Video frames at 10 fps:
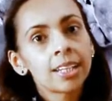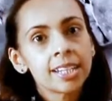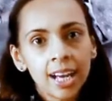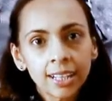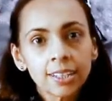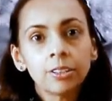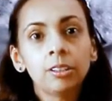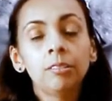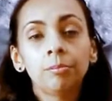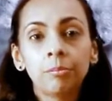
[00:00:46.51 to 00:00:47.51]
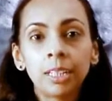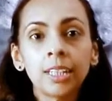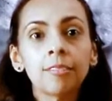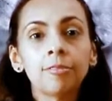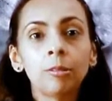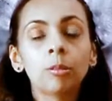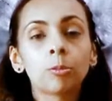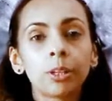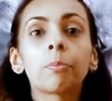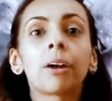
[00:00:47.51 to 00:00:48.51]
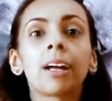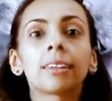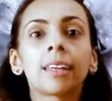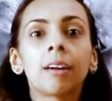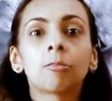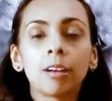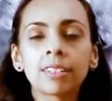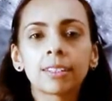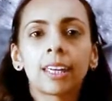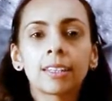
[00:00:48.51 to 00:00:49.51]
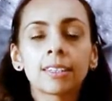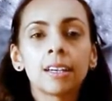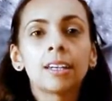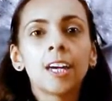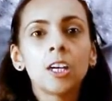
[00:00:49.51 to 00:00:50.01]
A tactical, meaningful rebrand that resonates